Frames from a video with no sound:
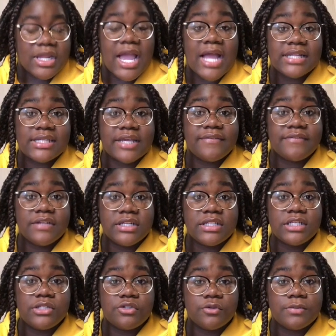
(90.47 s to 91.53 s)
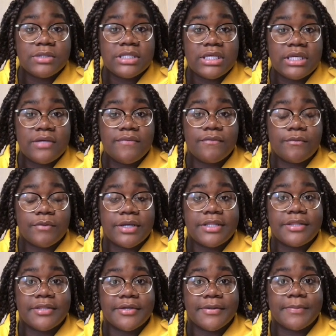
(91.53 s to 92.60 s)
definitely do believe
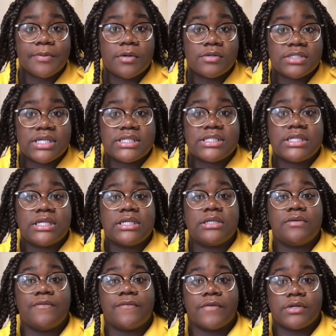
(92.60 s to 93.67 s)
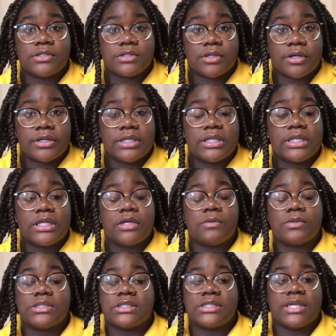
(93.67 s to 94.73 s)
when the protesting first started, it
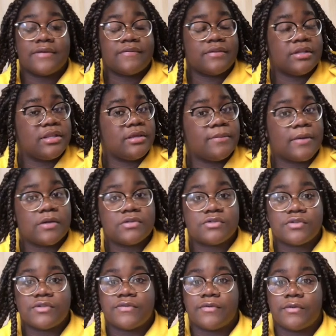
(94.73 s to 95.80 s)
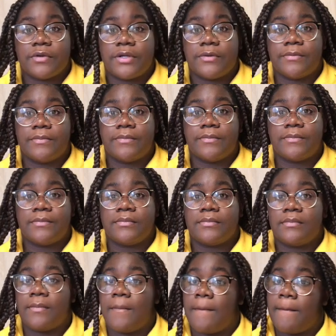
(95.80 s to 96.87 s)
was definitely about George Floyd.
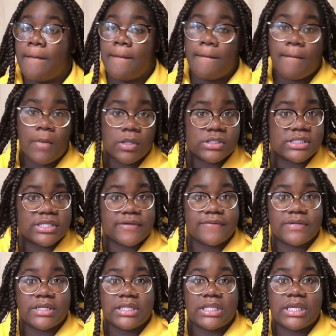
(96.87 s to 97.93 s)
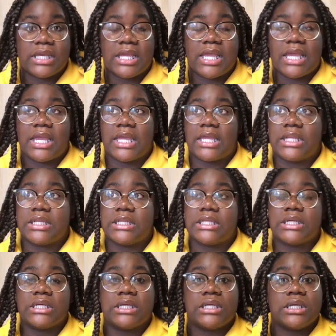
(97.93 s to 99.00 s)
Most definitely. And
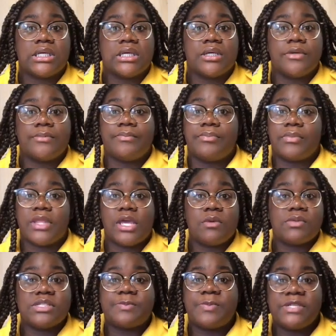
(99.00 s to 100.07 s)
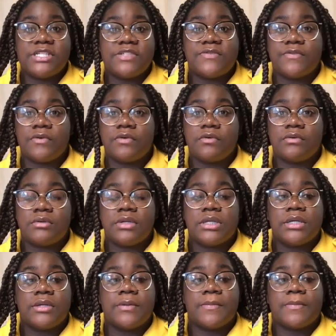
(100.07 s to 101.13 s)
it was peaceful,
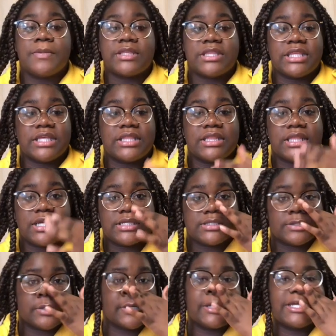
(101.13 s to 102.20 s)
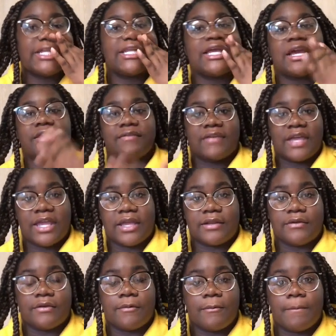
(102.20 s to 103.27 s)
but then things start getting out of
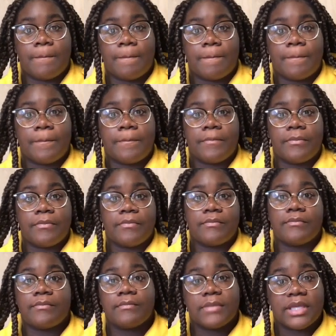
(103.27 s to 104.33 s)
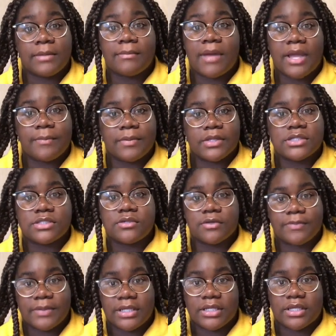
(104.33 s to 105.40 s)
hand, in my personal
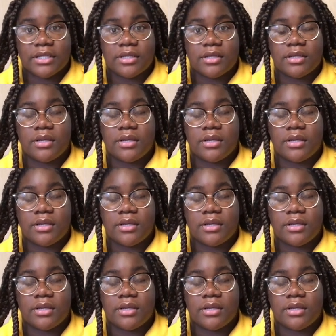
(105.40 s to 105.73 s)
opinion.